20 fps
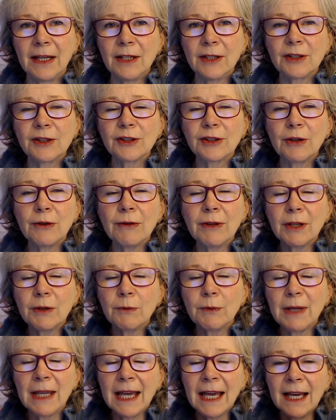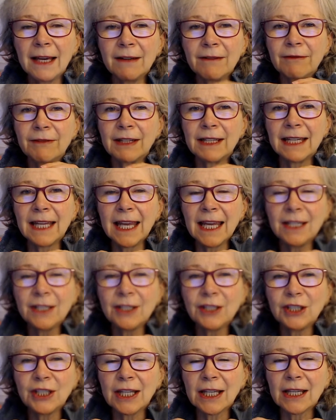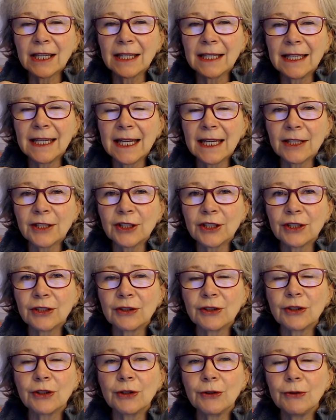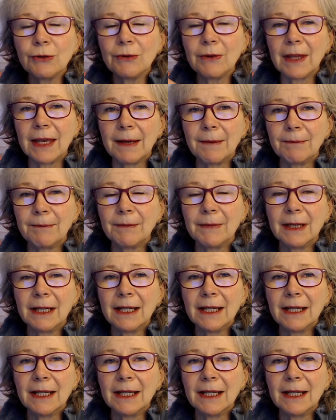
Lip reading: so that we have an energy connection to them.